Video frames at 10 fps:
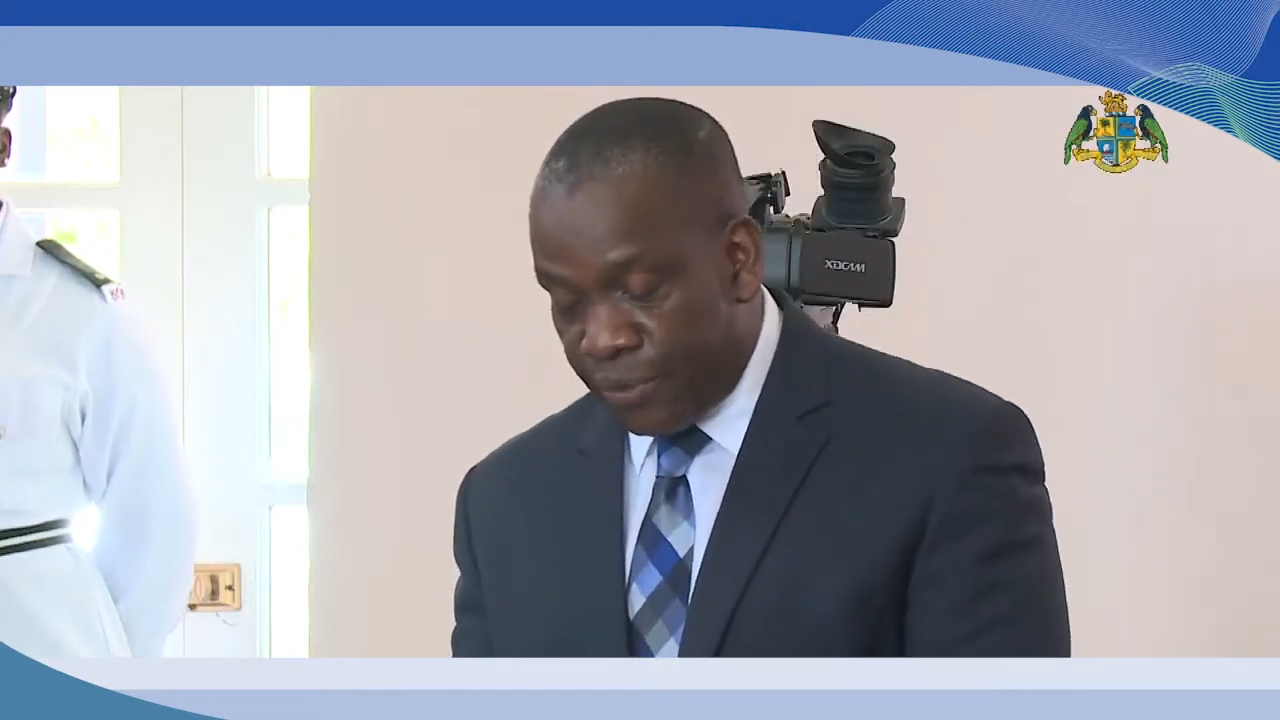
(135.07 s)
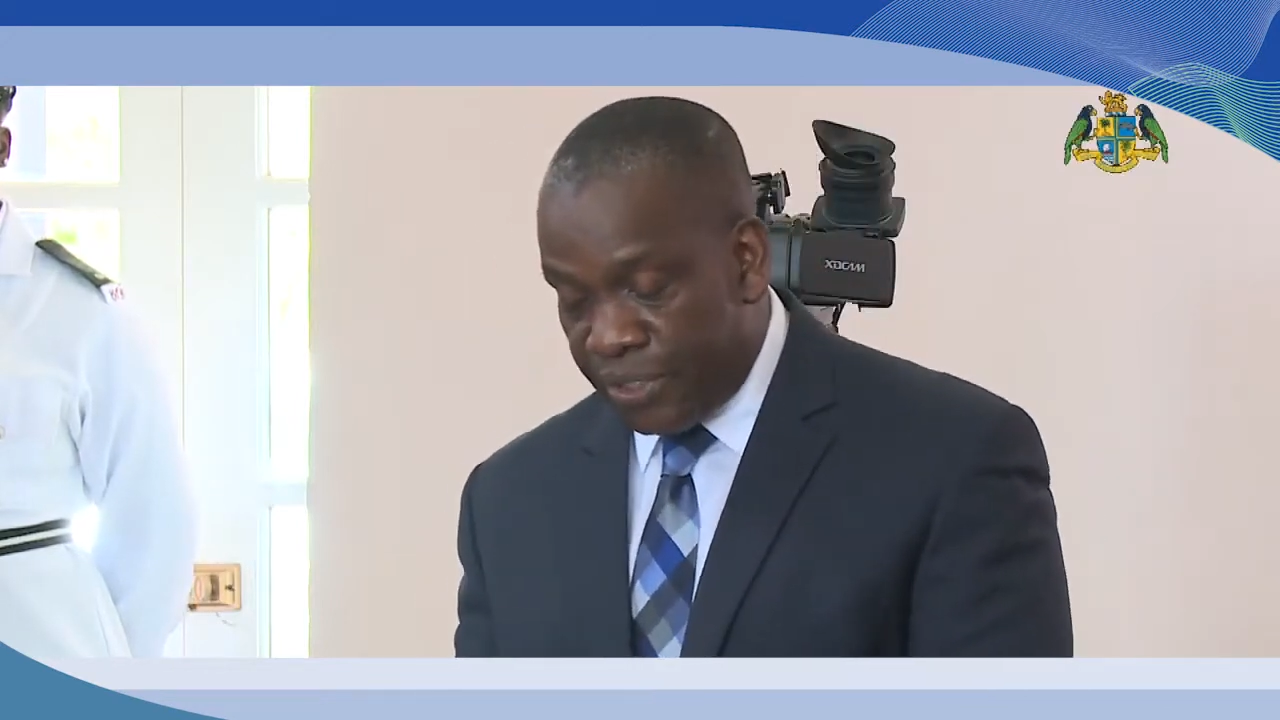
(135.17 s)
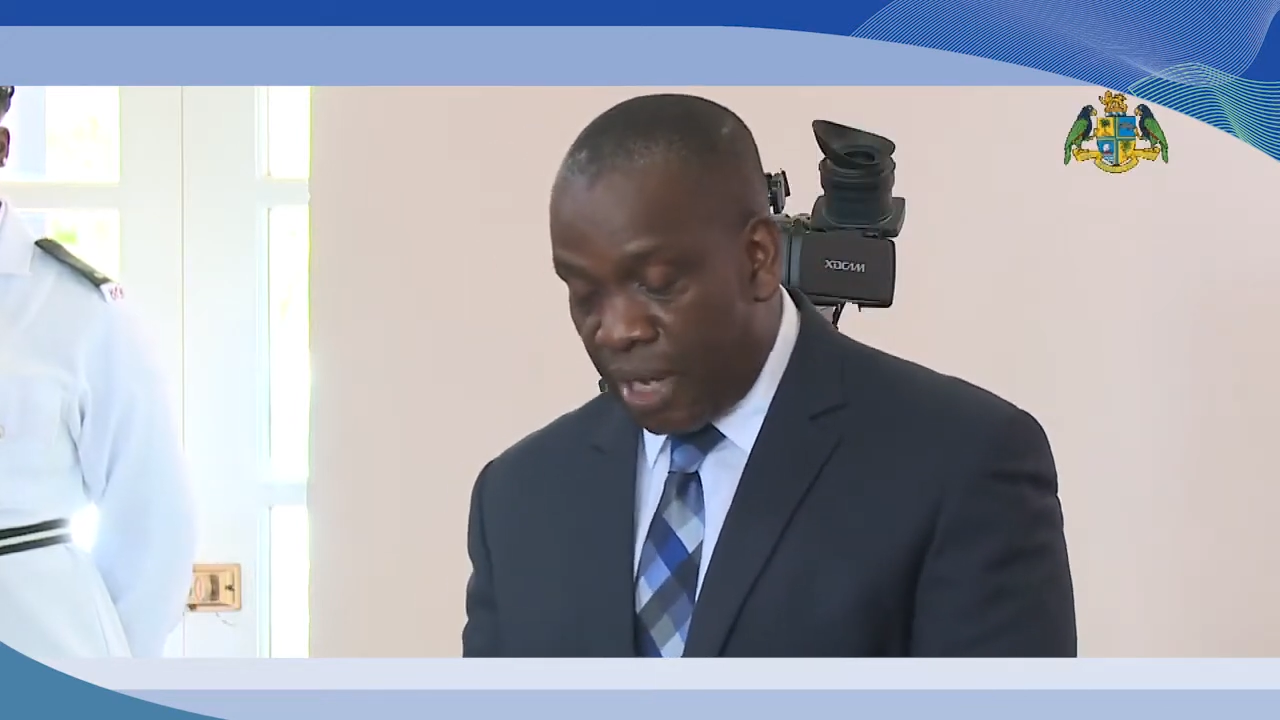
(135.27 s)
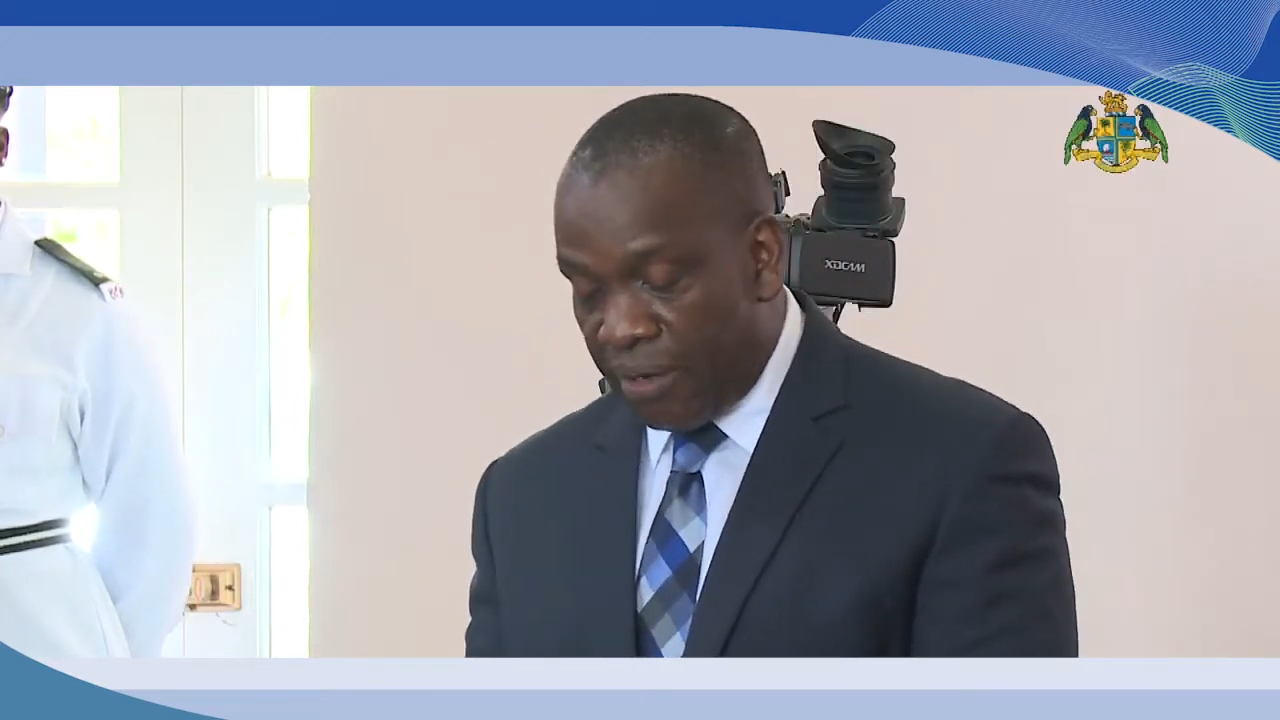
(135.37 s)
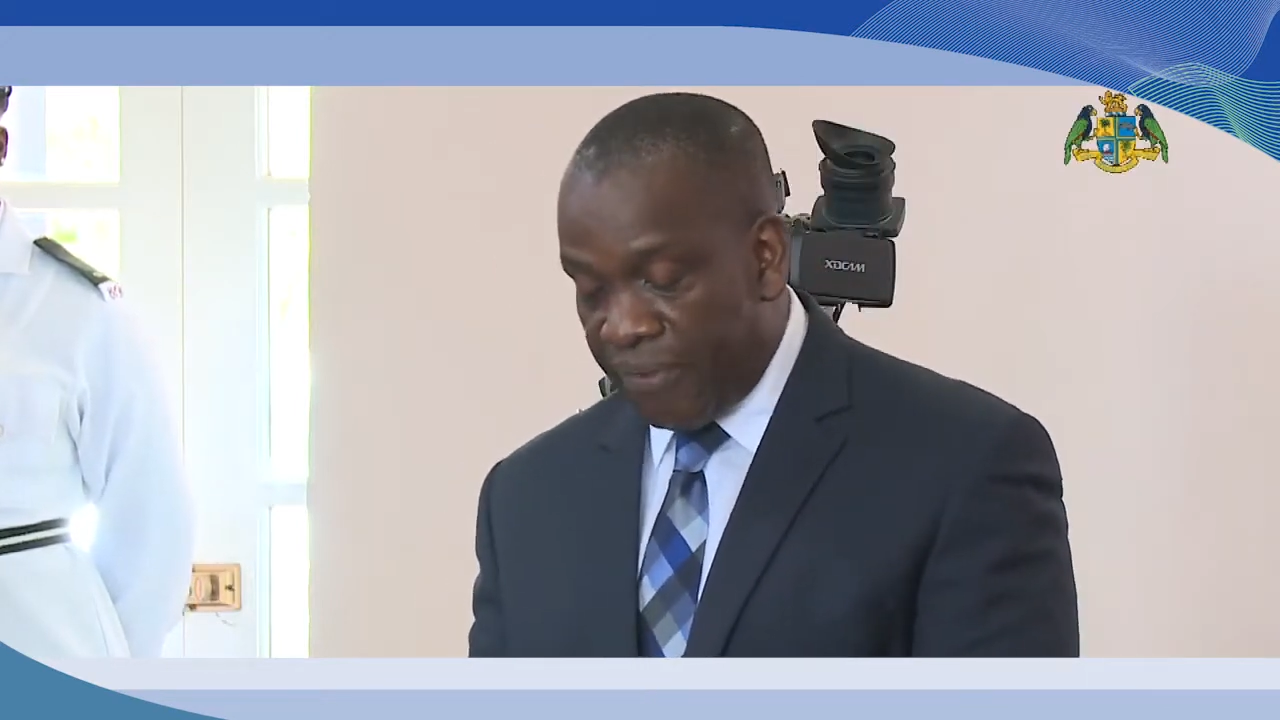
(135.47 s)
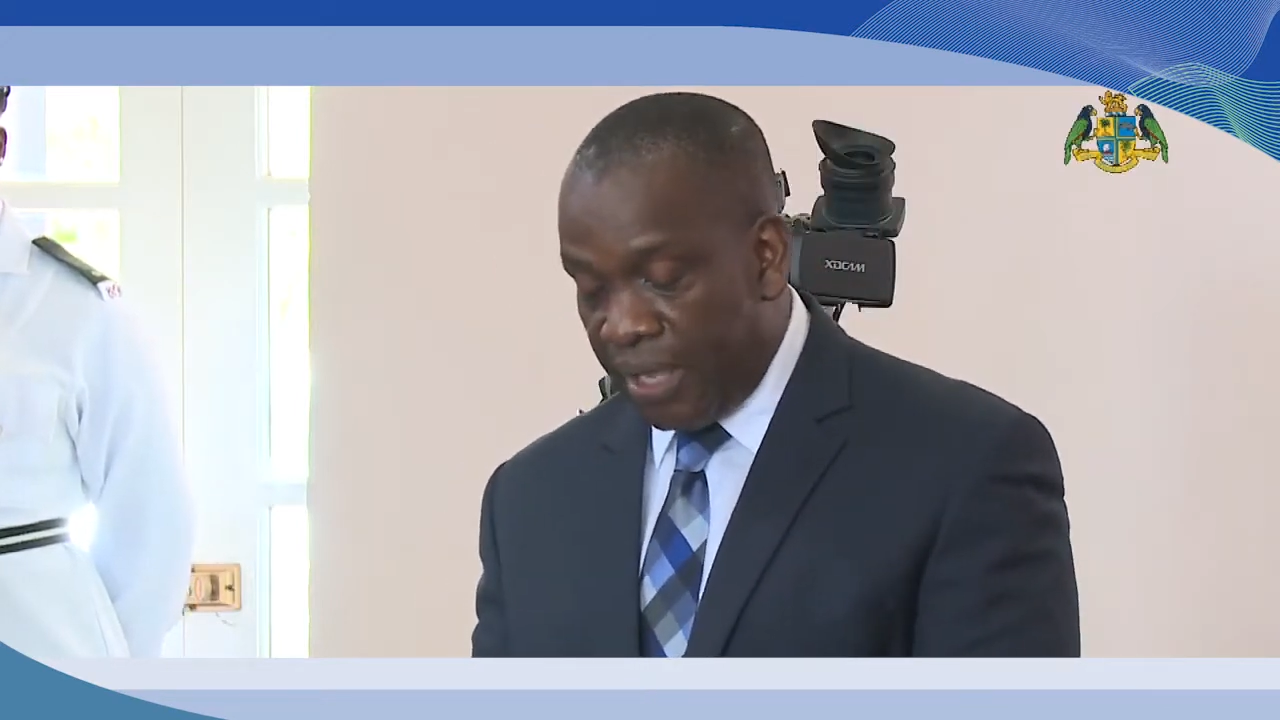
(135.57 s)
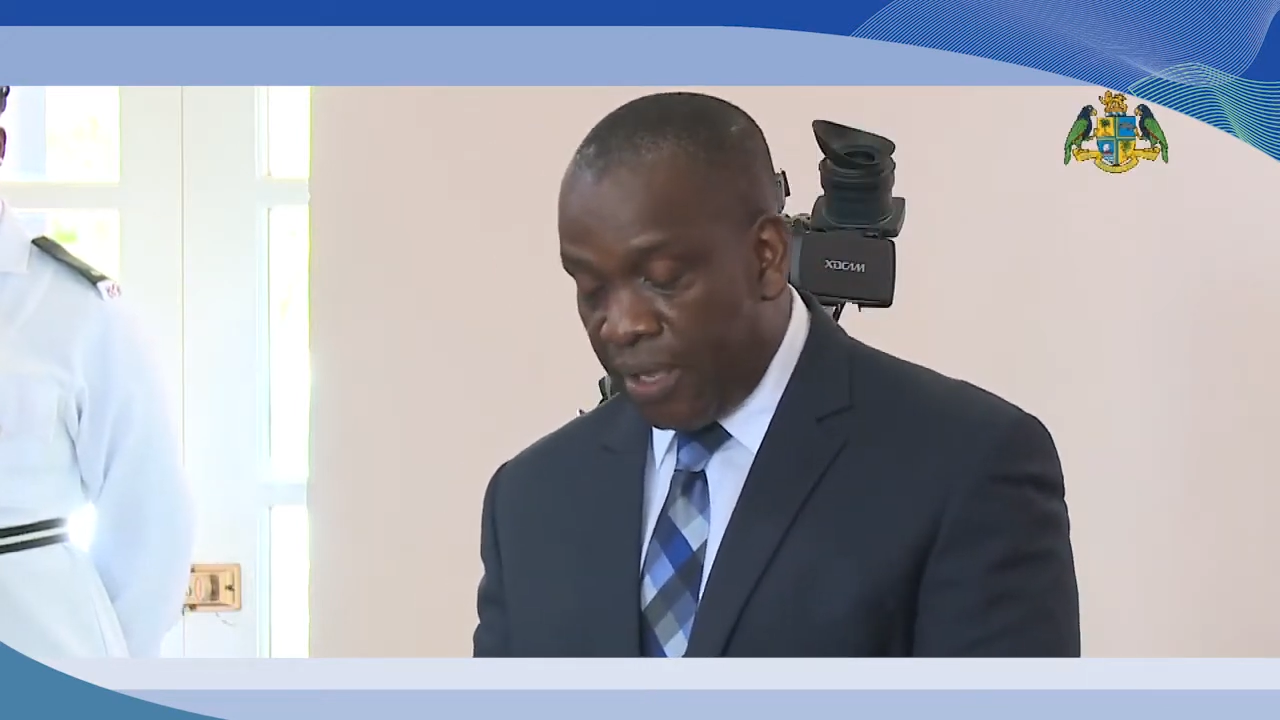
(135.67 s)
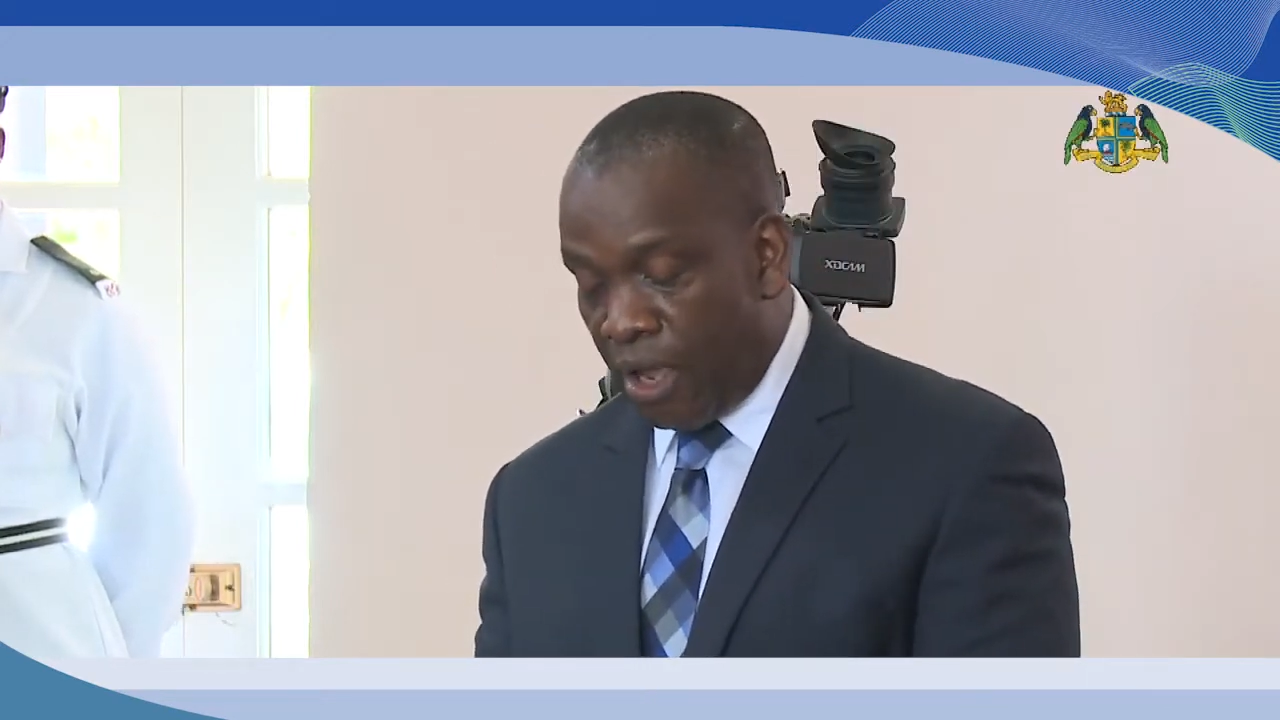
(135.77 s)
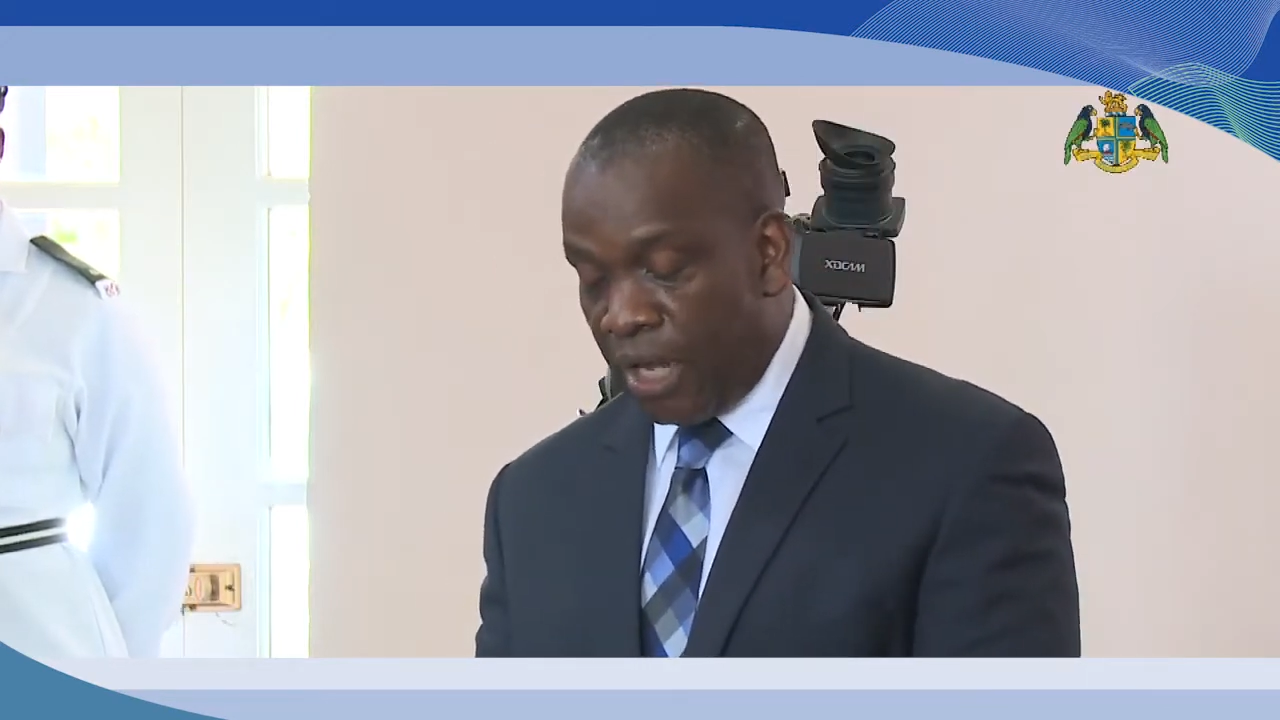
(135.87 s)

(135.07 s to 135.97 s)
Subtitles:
resolving